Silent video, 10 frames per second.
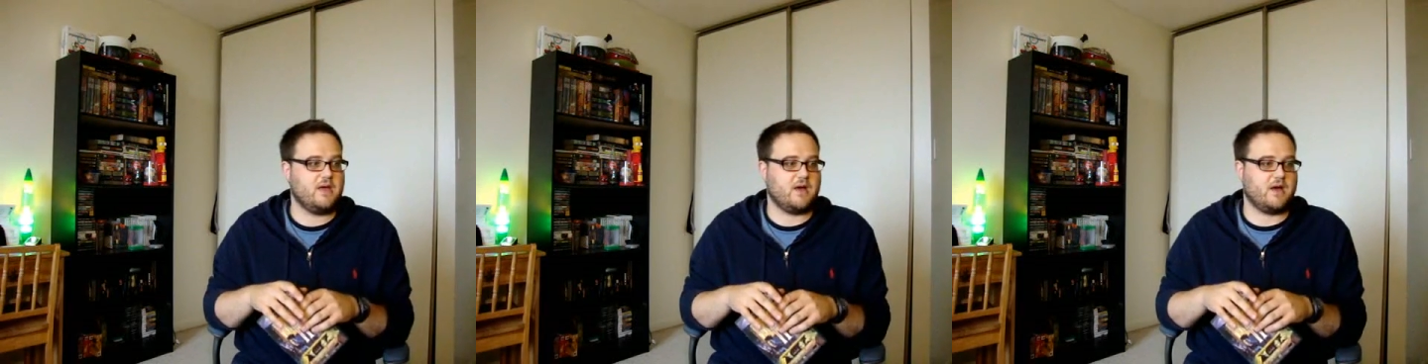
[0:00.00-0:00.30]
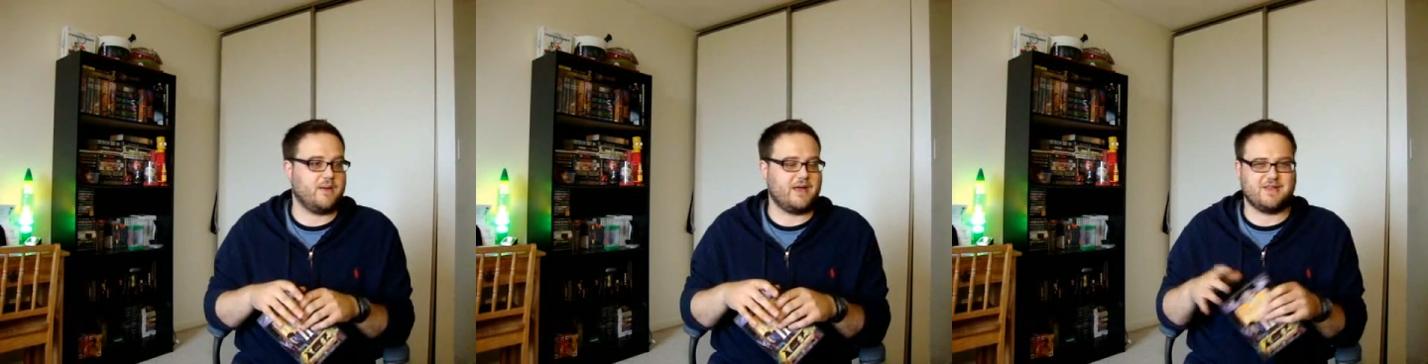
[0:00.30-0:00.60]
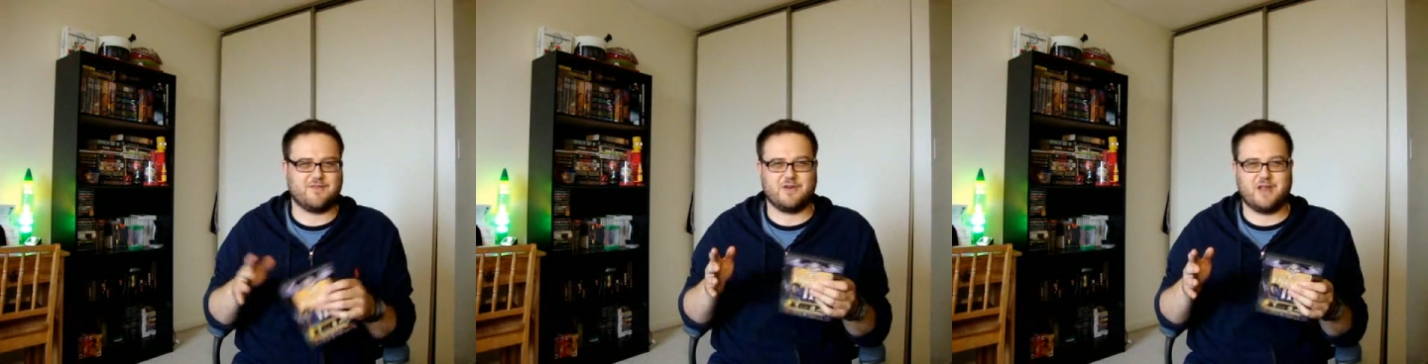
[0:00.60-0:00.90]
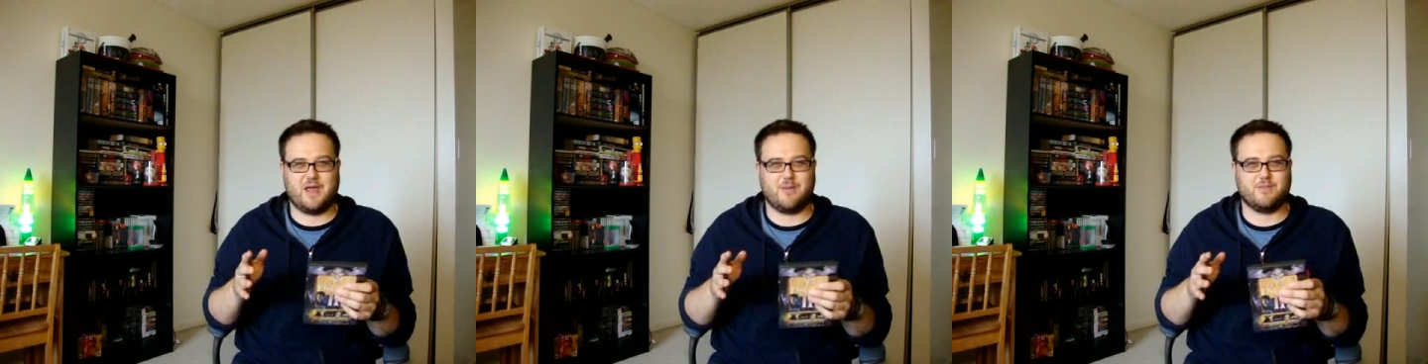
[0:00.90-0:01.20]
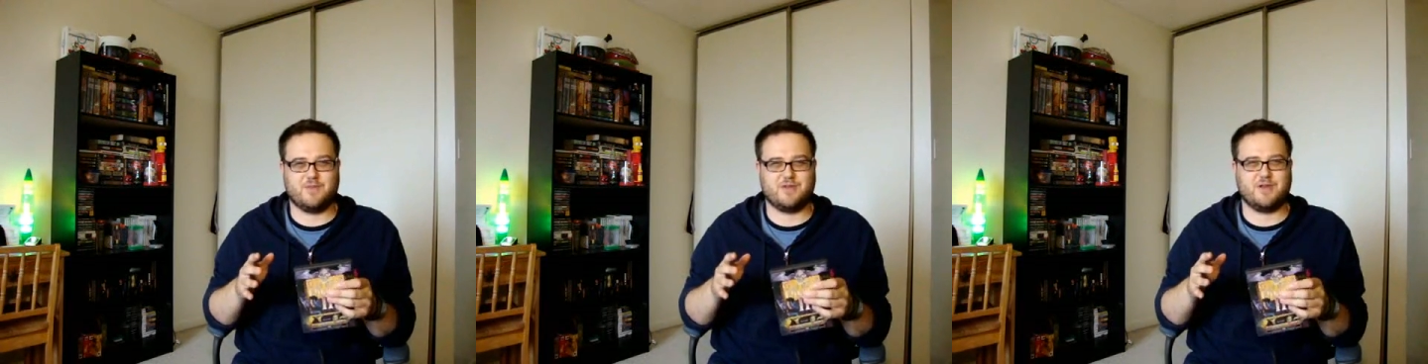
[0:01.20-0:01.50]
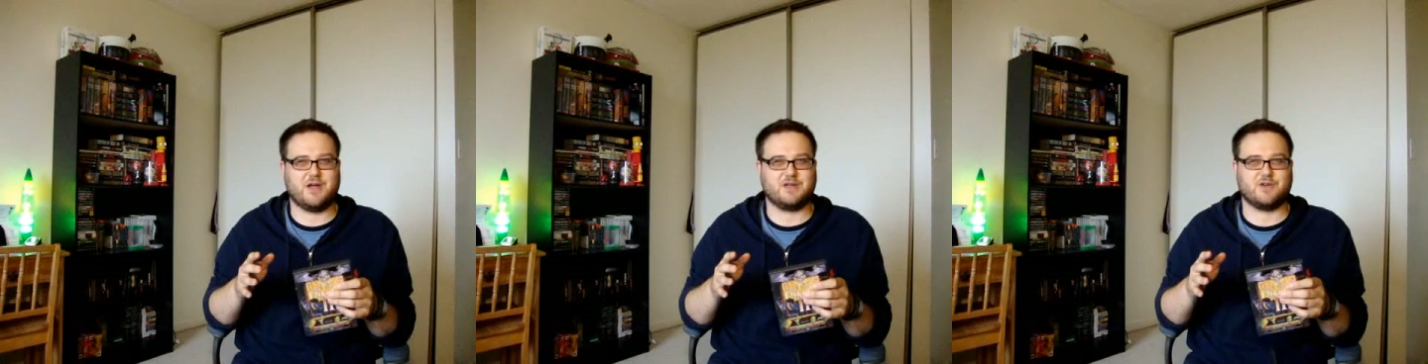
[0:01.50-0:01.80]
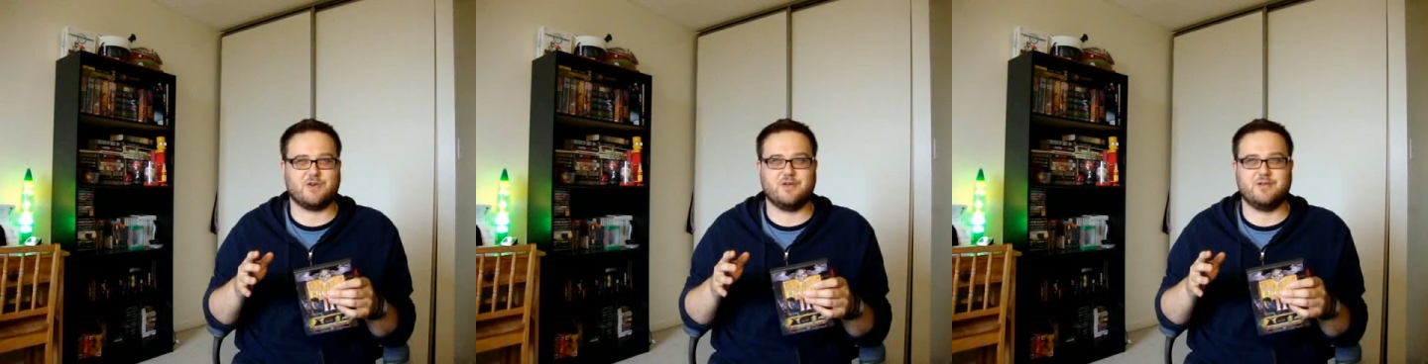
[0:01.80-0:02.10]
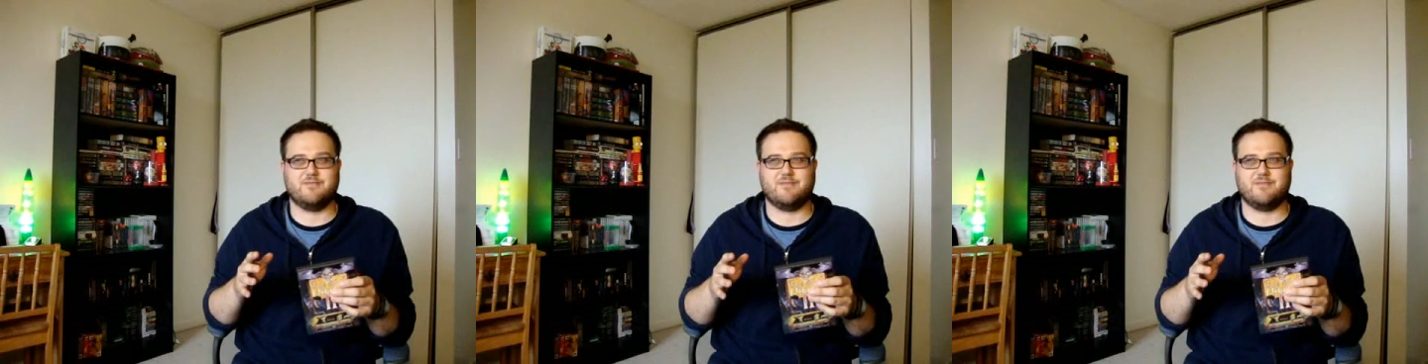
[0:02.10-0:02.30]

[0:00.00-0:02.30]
had a different name, the Niturin